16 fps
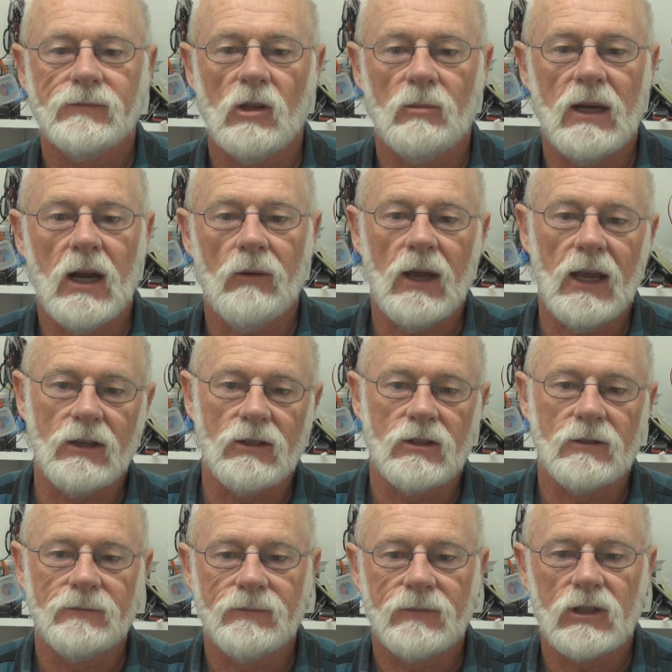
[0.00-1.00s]
There'll be no
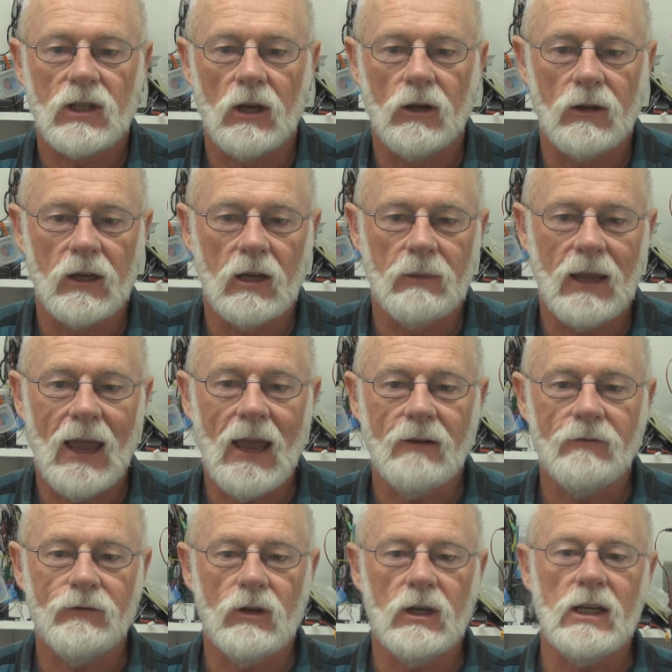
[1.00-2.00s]
ads. So it'll be
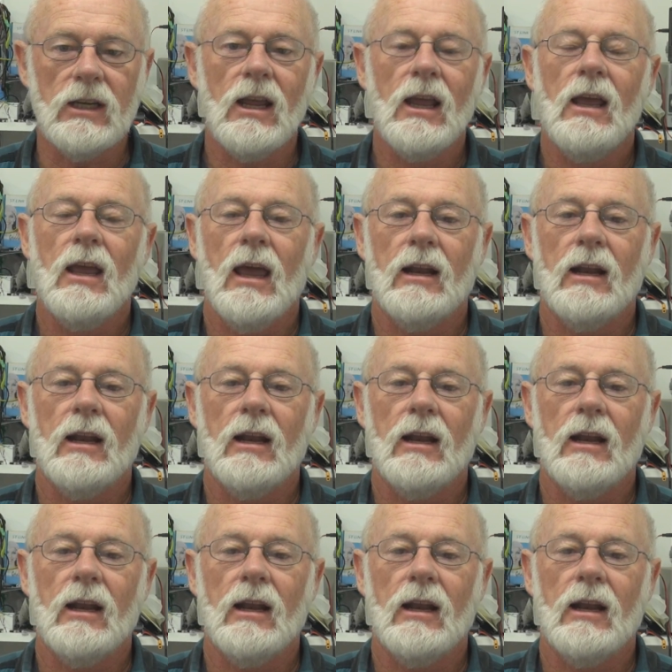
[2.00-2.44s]
ad-free,